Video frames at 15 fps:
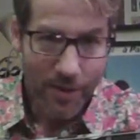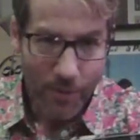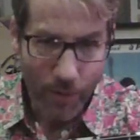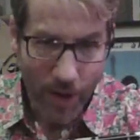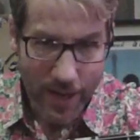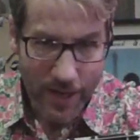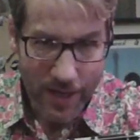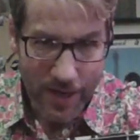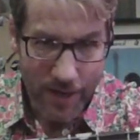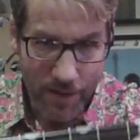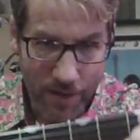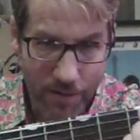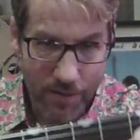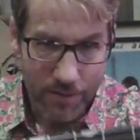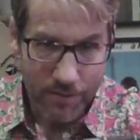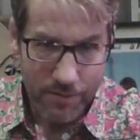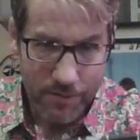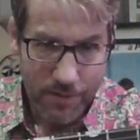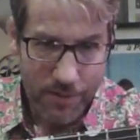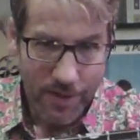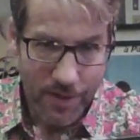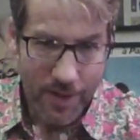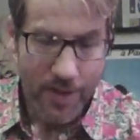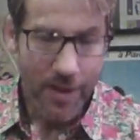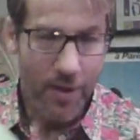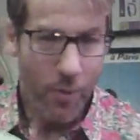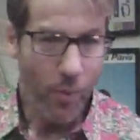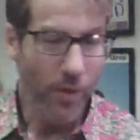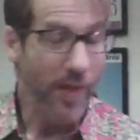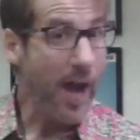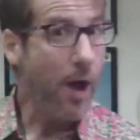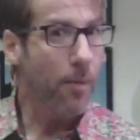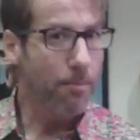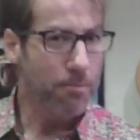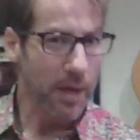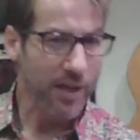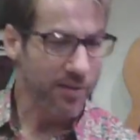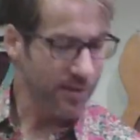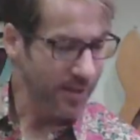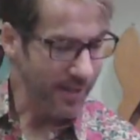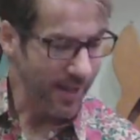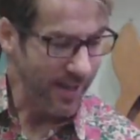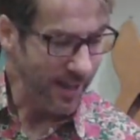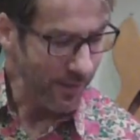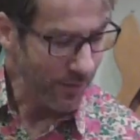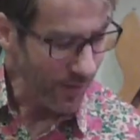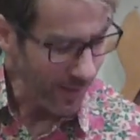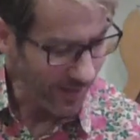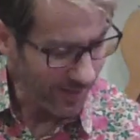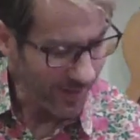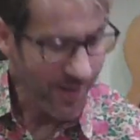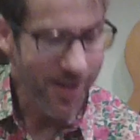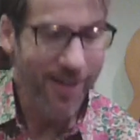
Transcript: right here without buzzing anything.